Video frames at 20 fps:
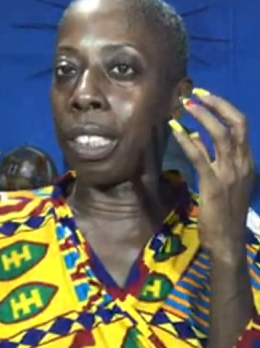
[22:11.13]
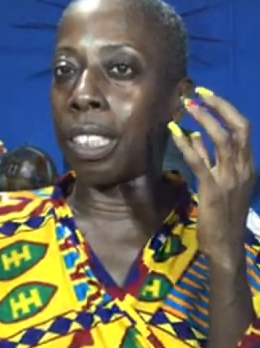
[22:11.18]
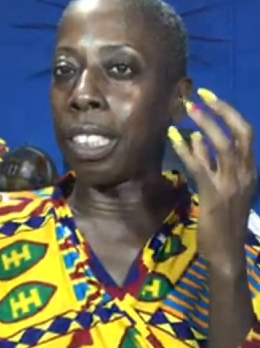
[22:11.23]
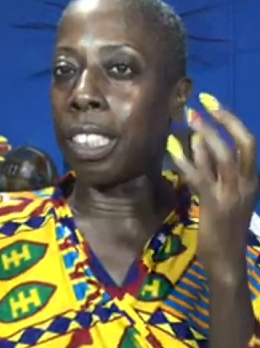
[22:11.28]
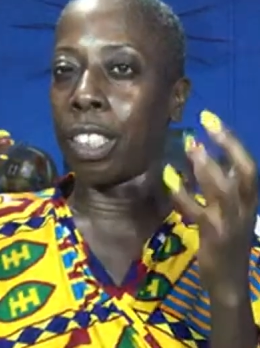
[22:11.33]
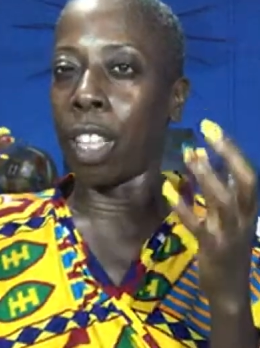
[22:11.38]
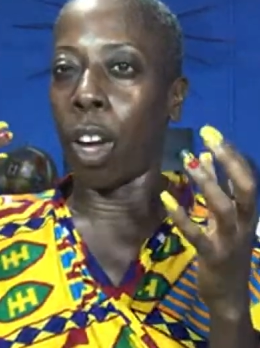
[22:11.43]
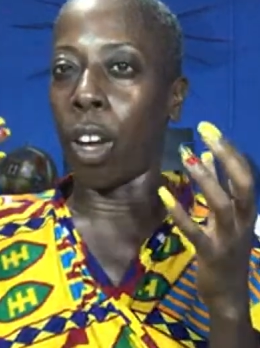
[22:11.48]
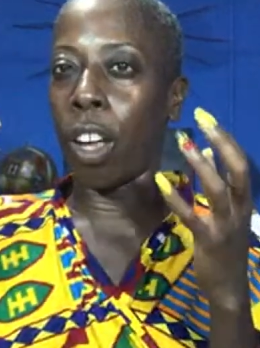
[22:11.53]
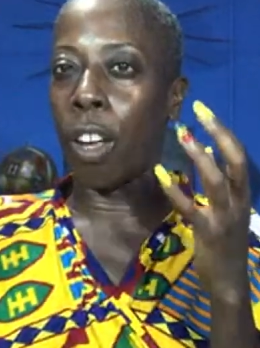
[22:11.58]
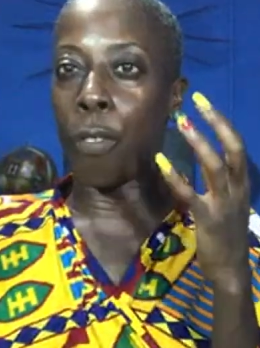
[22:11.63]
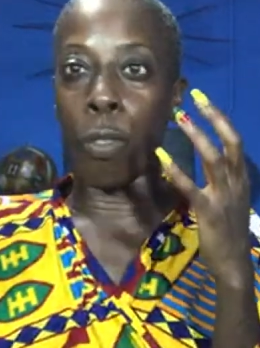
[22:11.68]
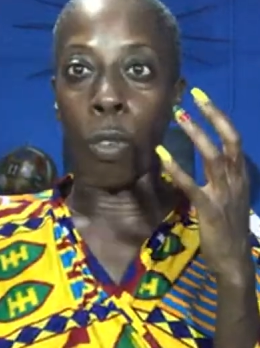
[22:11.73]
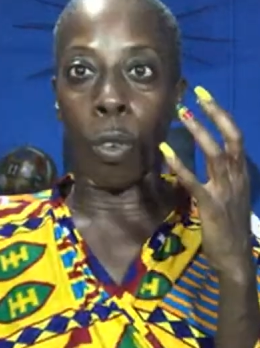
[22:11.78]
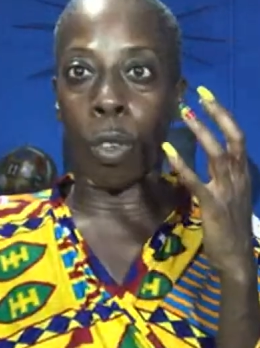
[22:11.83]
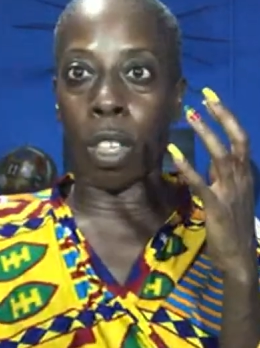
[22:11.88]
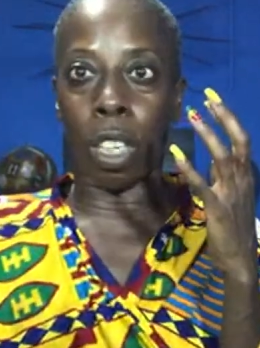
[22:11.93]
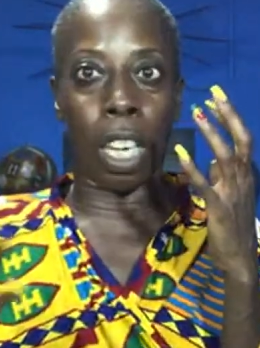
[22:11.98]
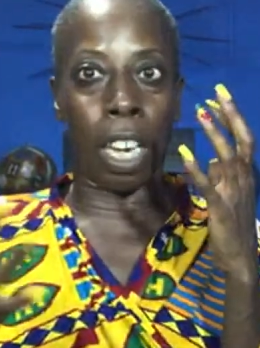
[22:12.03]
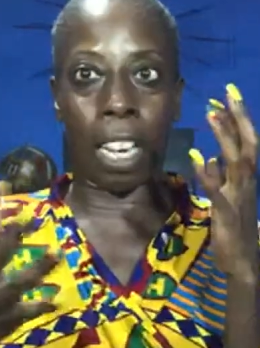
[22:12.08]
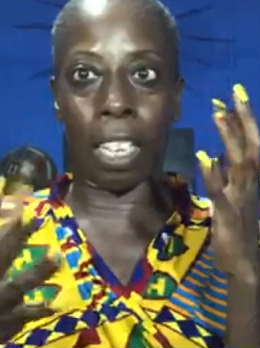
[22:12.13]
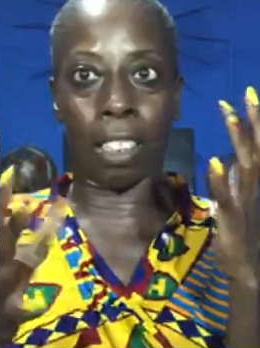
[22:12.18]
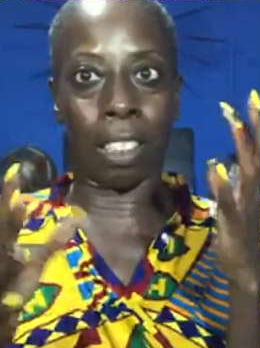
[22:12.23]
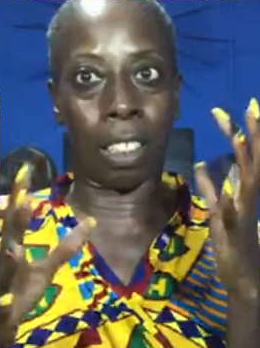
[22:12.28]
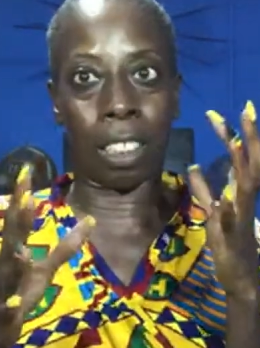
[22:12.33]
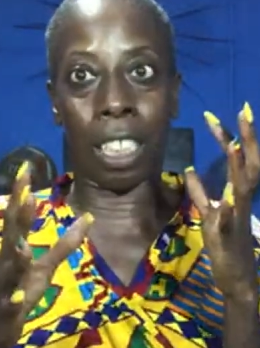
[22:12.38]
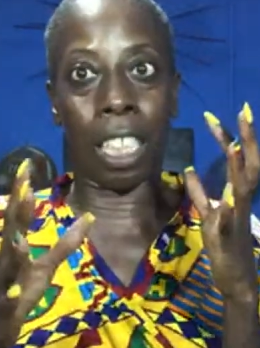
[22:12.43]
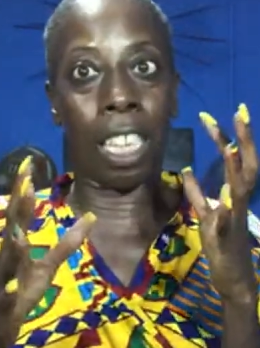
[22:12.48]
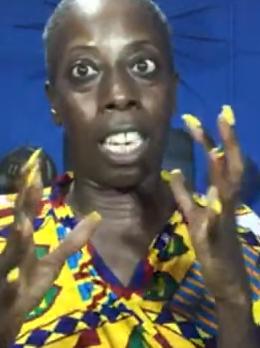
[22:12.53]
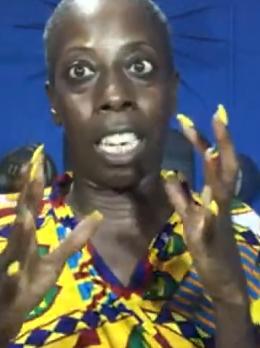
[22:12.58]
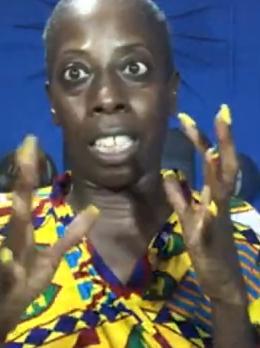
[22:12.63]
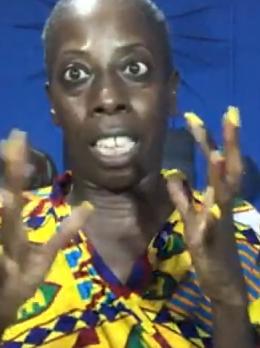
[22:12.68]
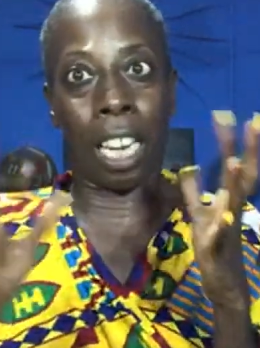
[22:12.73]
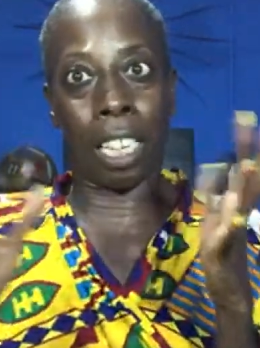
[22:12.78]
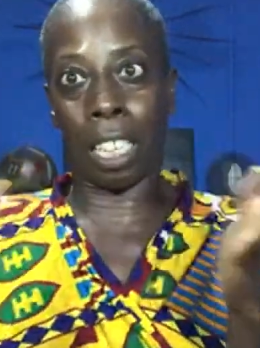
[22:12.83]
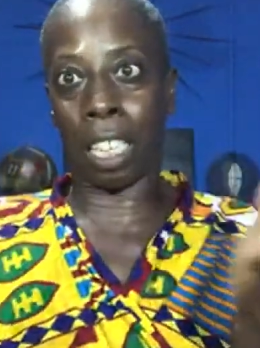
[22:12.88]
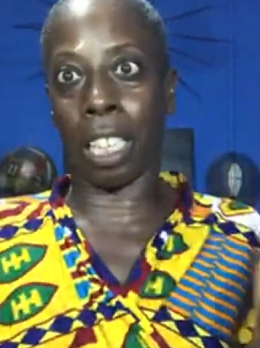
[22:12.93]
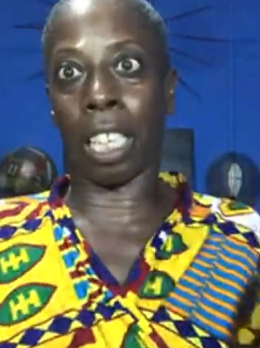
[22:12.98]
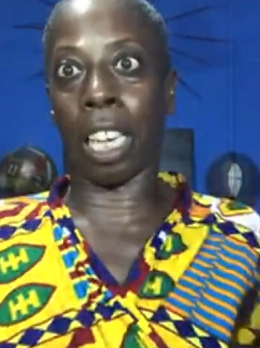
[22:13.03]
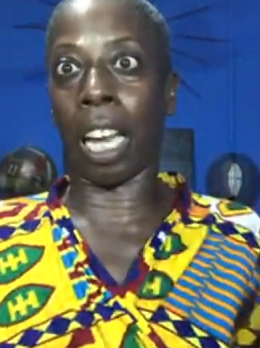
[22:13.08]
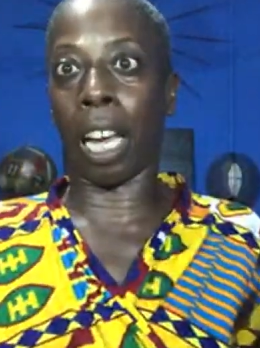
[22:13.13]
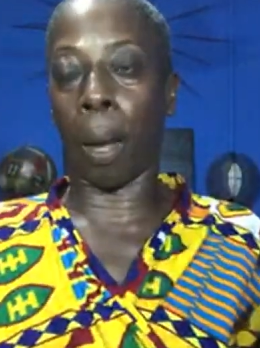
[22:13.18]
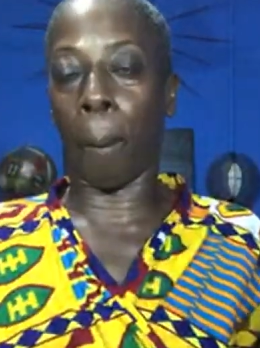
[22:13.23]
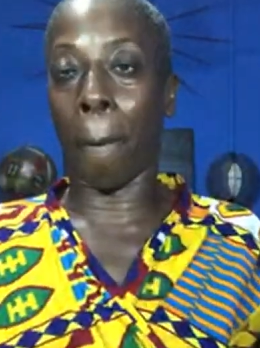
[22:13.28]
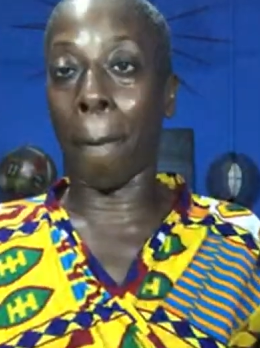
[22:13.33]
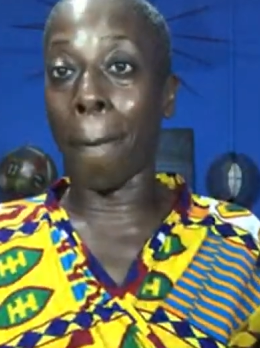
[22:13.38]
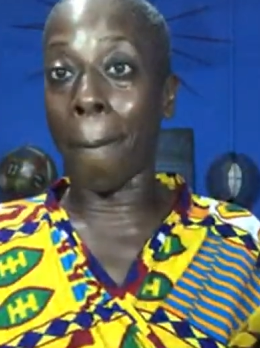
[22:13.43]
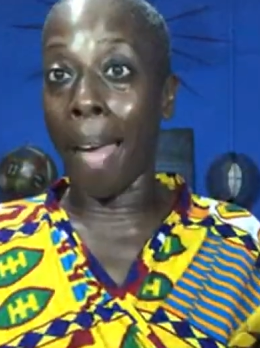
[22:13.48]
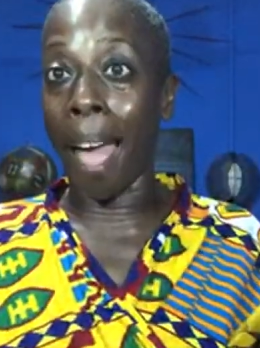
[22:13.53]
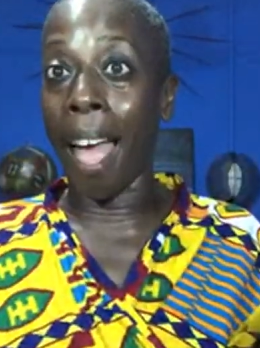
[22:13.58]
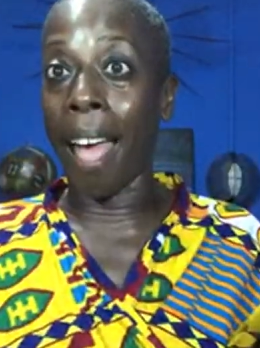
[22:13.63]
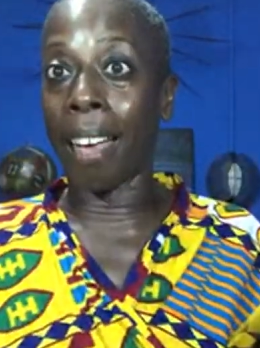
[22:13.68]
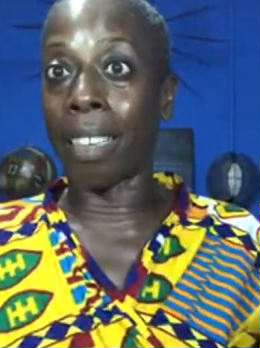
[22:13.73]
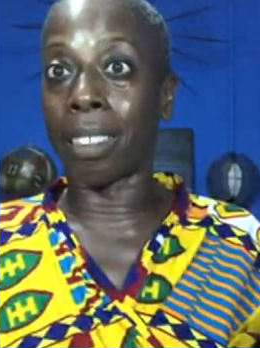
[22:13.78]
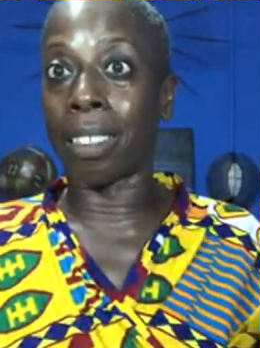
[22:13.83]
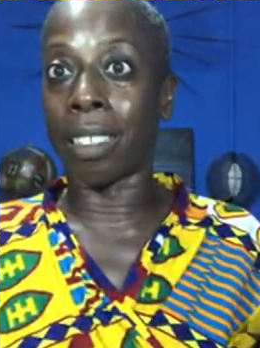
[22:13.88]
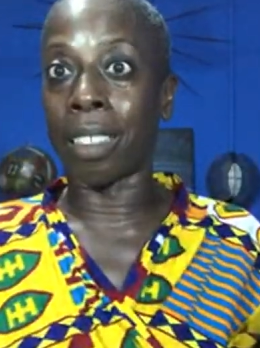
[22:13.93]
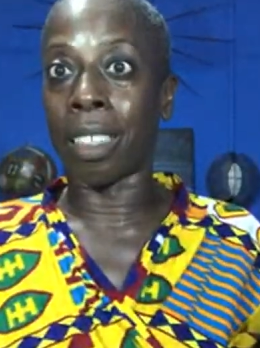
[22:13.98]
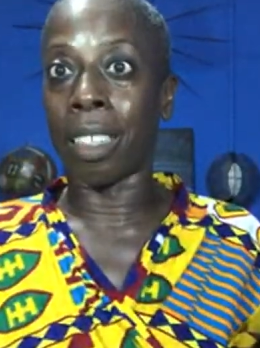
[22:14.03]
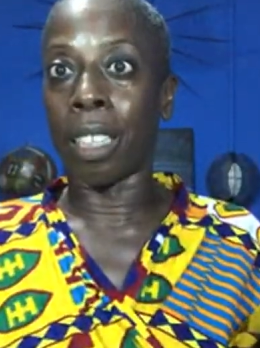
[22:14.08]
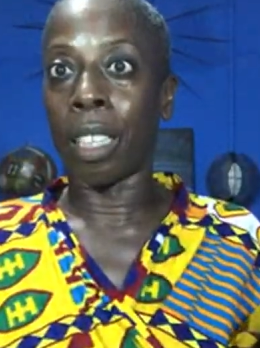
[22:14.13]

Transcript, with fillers: no, if you can't see it, that thing looked like a mess.